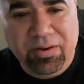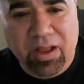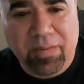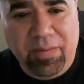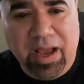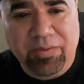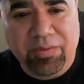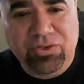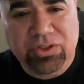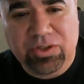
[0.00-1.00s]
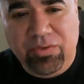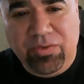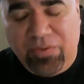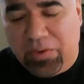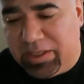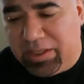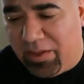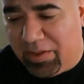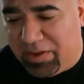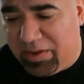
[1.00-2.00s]
I mean, I was just focusing on
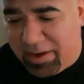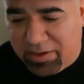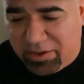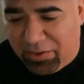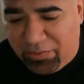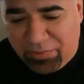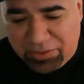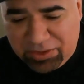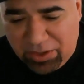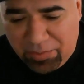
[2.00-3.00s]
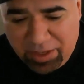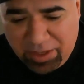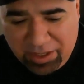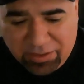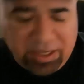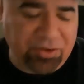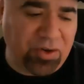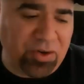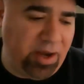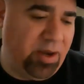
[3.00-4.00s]
the technical for so many years. I
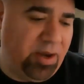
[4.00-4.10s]
tried